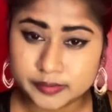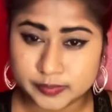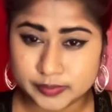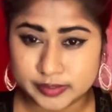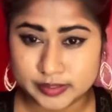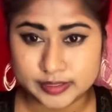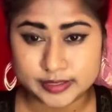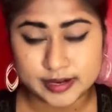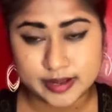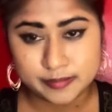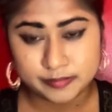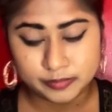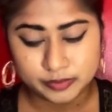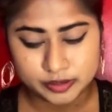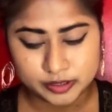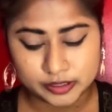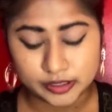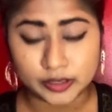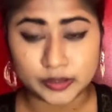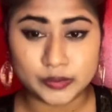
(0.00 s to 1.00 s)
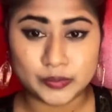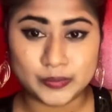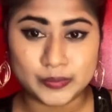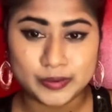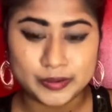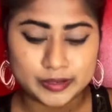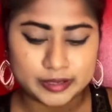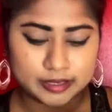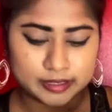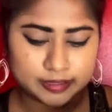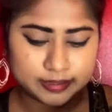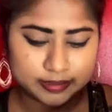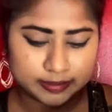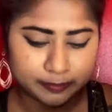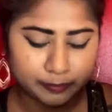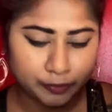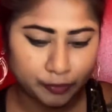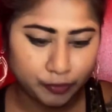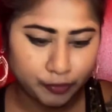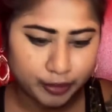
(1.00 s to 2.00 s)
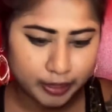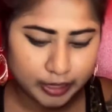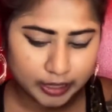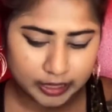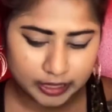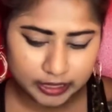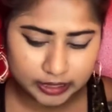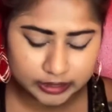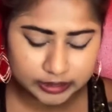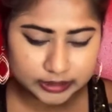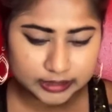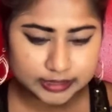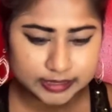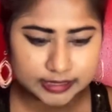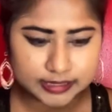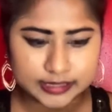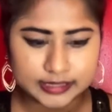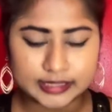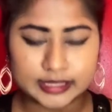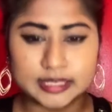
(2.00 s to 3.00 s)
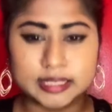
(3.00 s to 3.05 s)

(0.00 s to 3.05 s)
Today I'm gonna do some green looks.